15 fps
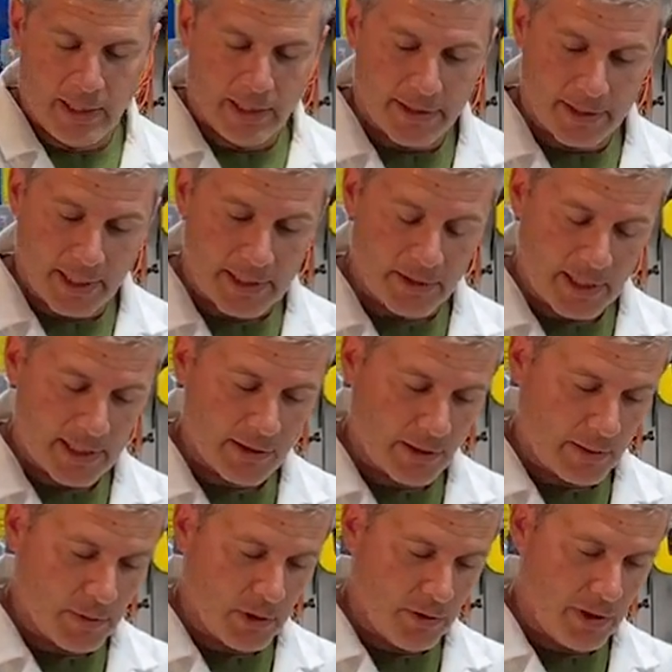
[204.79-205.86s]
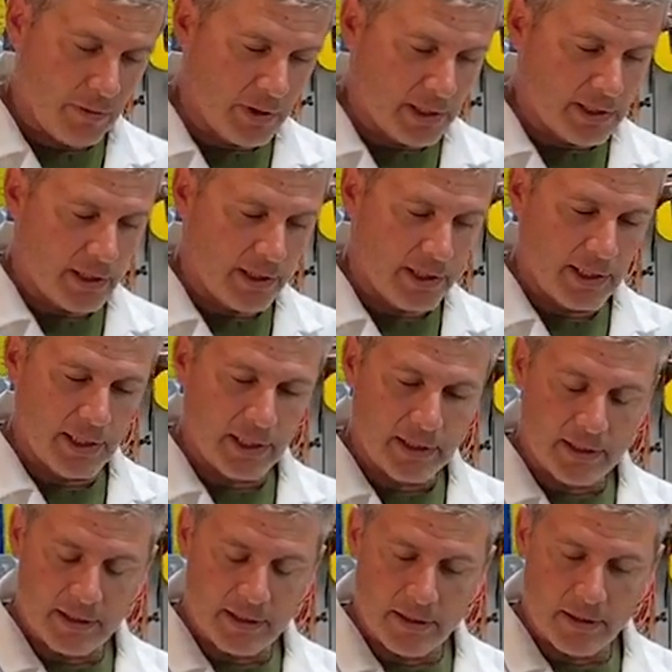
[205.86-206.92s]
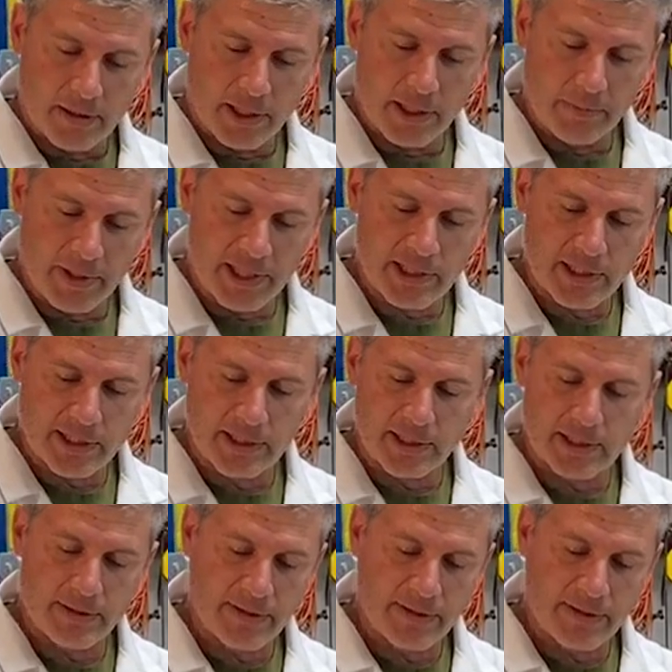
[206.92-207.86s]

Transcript: And that's actually what I'm doing when it's on the on the bench like this.